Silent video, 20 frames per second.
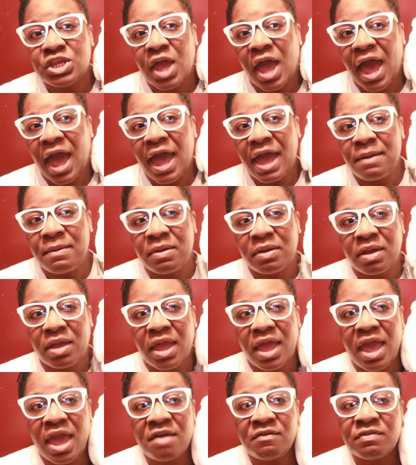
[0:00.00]

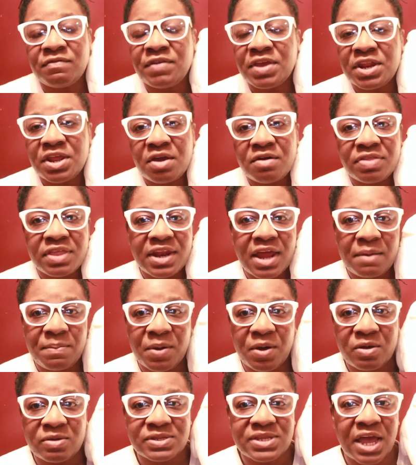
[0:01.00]
Every video that I
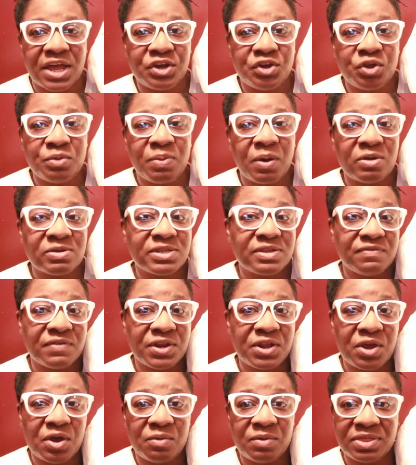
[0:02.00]
post, I do post a
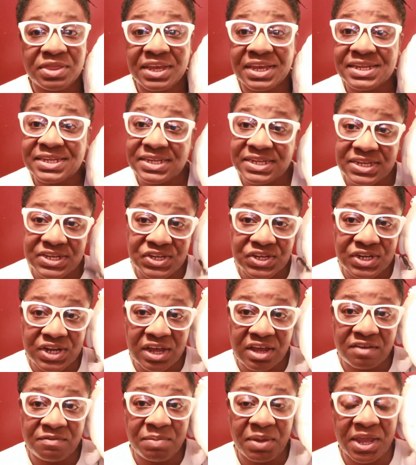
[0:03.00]
video with the intention
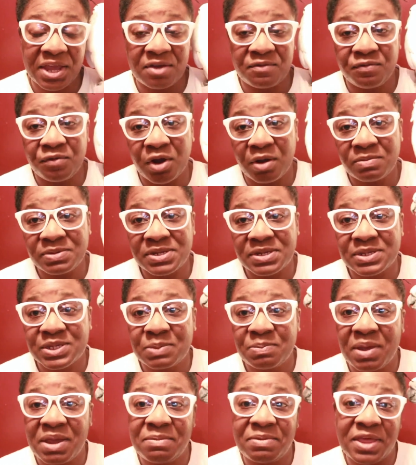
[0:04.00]
of being informative, so
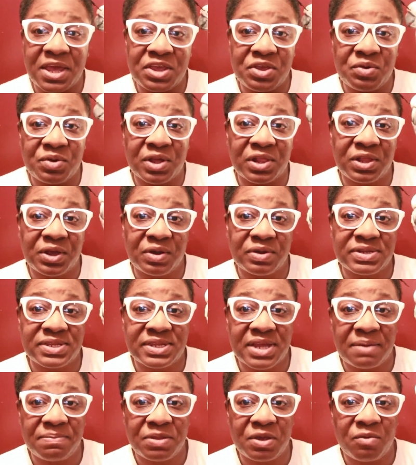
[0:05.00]
maybe that you can learn
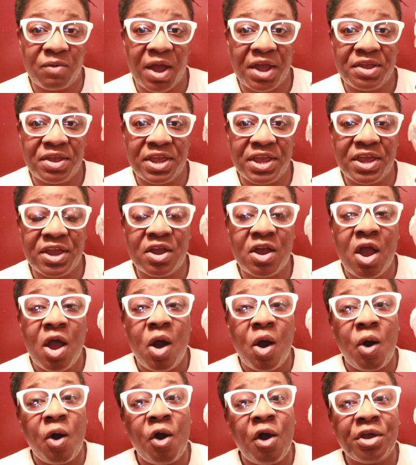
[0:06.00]
something while you're here,
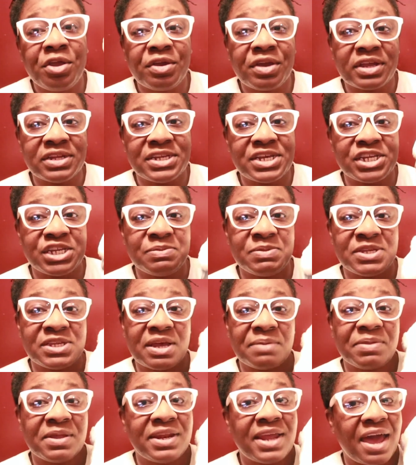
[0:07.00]
or you can teach me
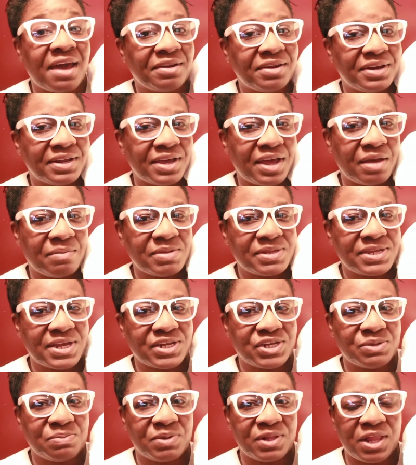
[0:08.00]
something down in the comment
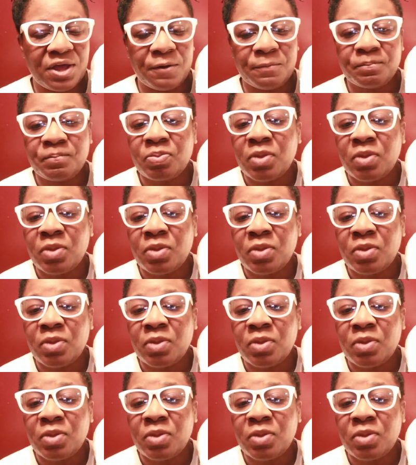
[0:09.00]
section below.